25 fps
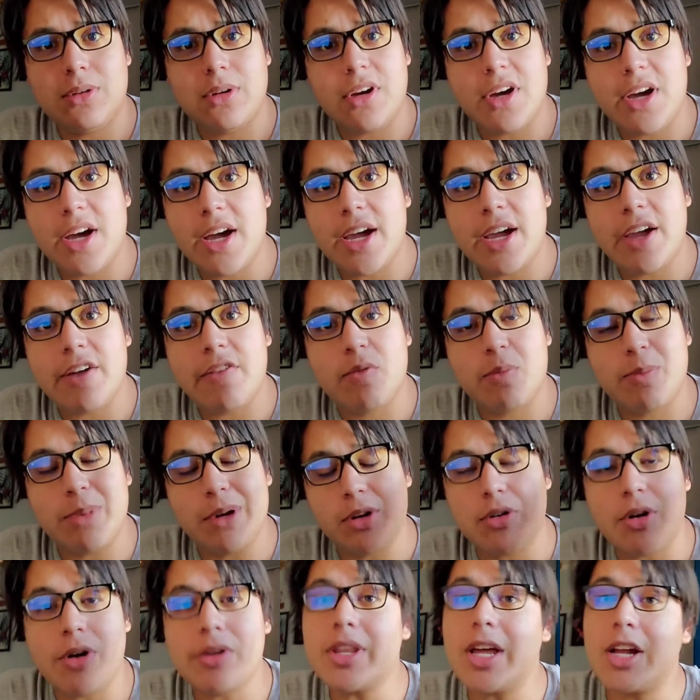I've been
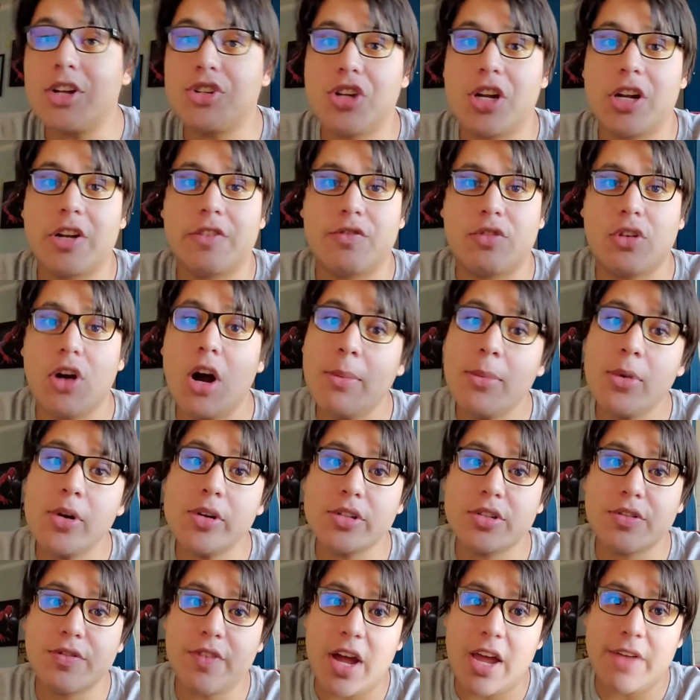growing that channel for
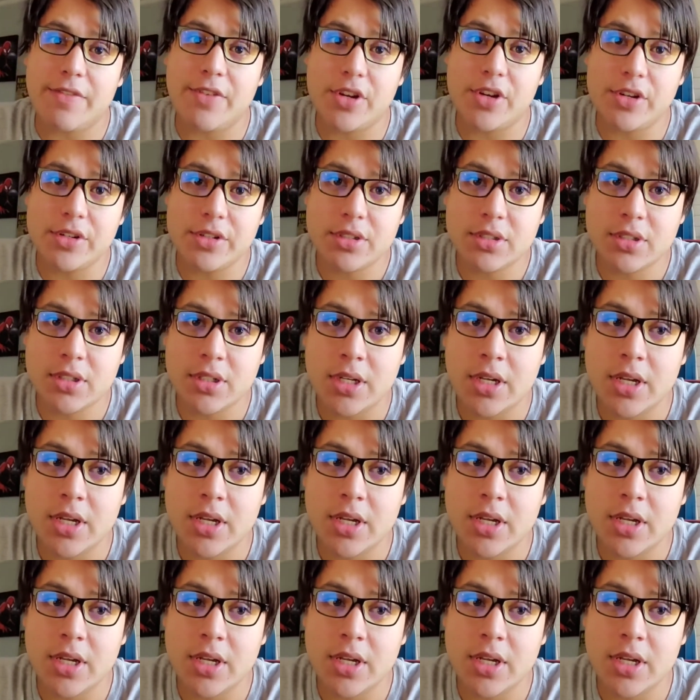almost 5 years.